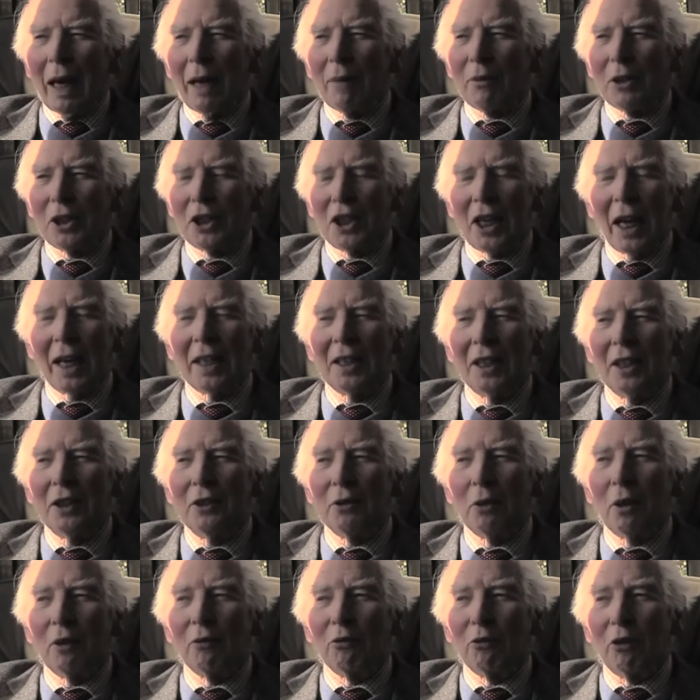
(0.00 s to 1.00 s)
I was chatting to
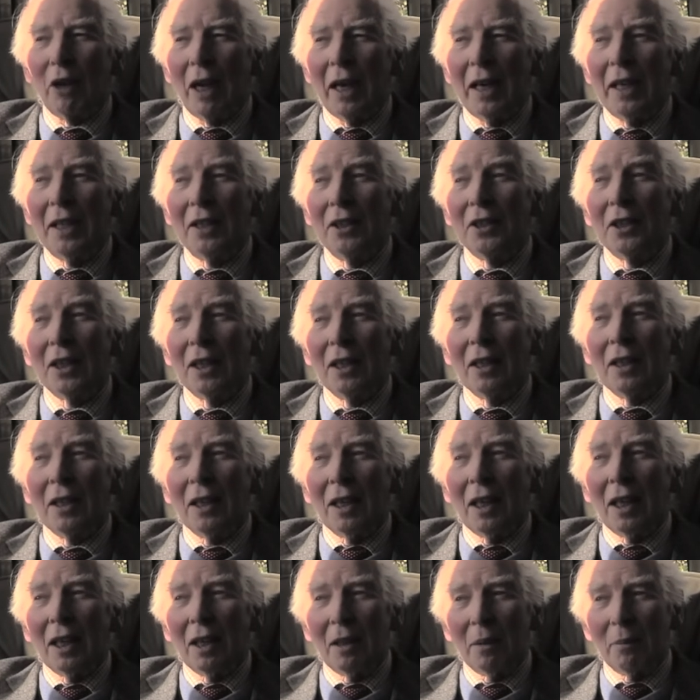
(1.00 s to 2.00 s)
a friend
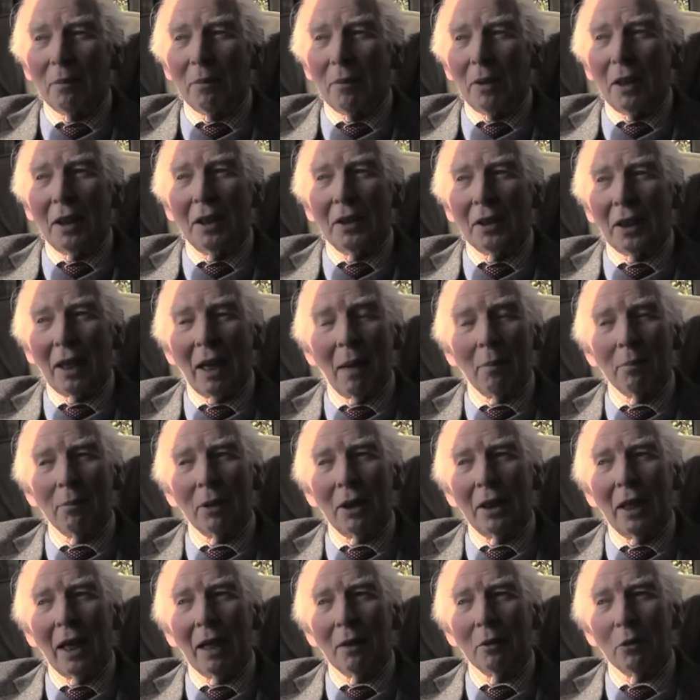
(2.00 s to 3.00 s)
um, in the
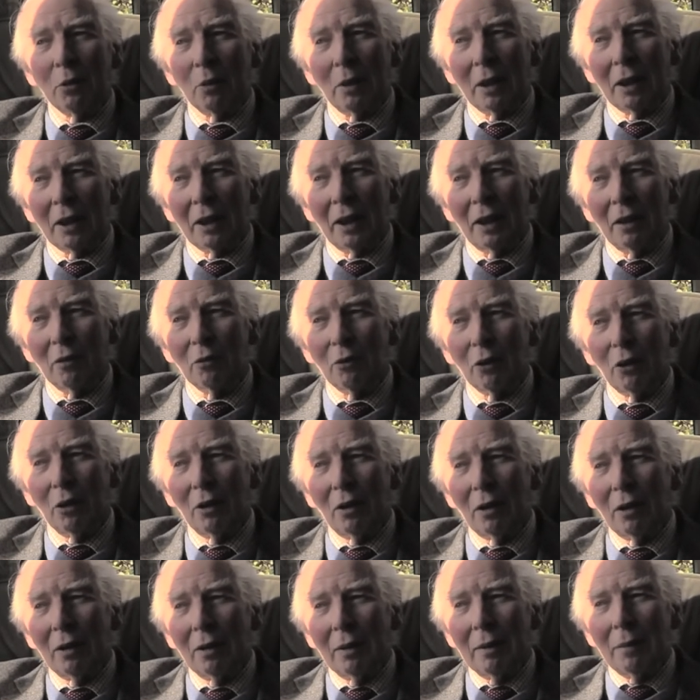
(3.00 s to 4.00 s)
company I was working
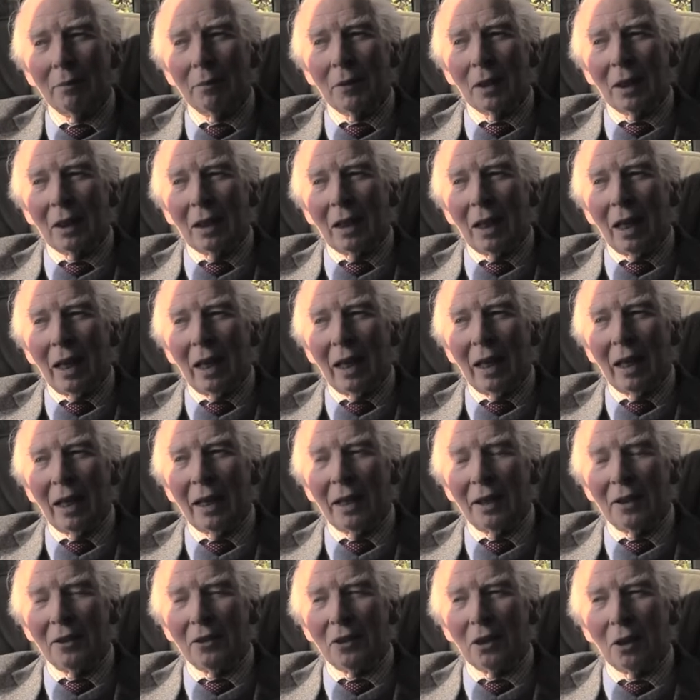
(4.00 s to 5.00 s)
for,
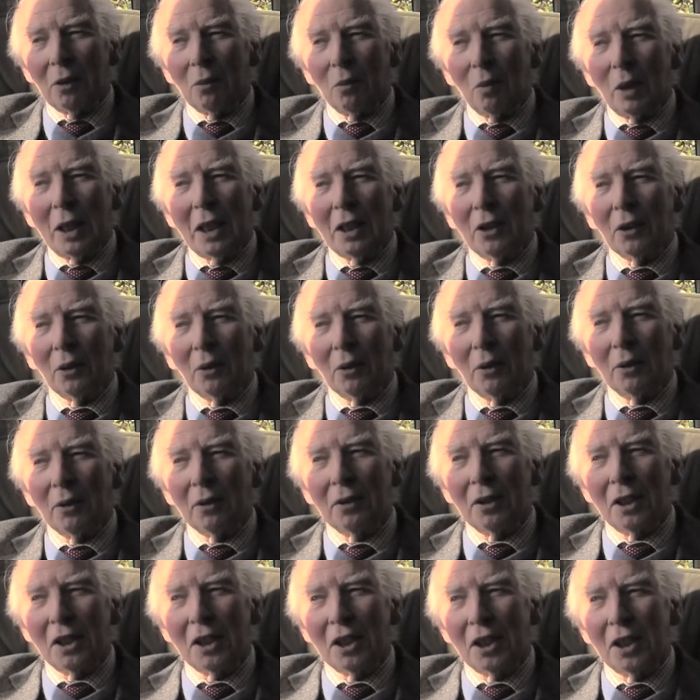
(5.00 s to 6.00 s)
and we thought
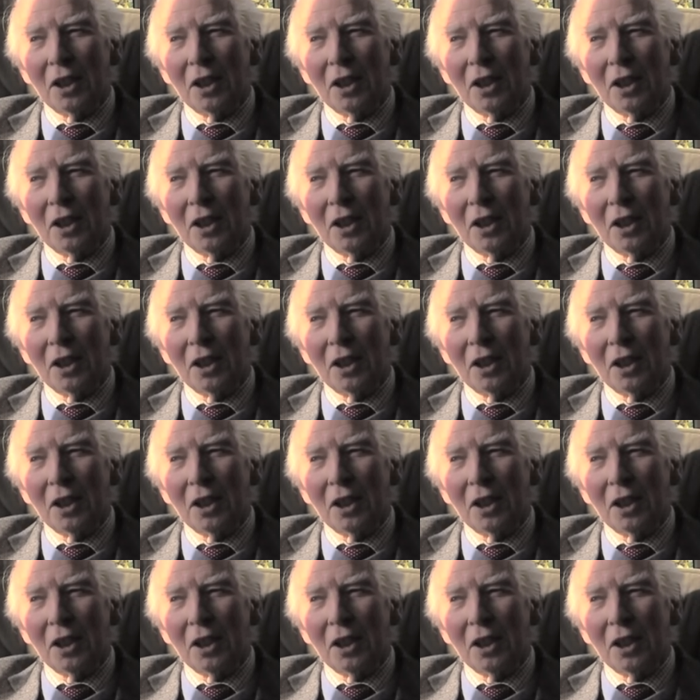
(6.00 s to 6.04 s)
this